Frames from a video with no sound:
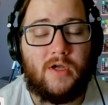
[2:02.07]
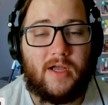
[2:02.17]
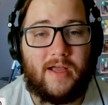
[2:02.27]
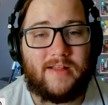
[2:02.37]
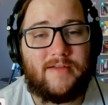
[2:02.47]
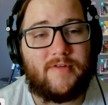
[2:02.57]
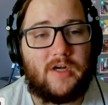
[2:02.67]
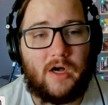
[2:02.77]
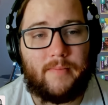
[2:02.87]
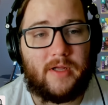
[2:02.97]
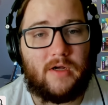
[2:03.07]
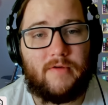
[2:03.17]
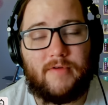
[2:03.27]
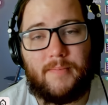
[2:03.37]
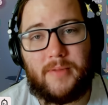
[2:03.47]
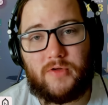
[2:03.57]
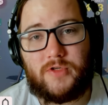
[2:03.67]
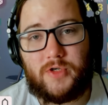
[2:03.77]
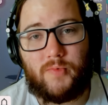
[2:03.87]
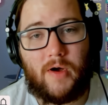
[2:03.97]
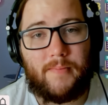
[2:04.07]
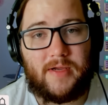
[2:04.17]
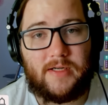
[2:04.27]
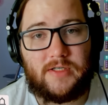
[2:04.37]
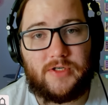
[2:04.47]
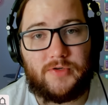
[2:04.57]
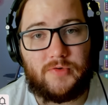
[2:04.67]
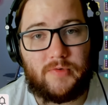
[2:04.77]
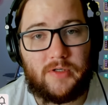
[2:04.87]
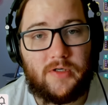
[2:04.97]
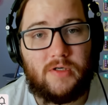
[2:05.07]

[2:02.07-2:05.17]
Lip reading: and leave a comment of a build you want me to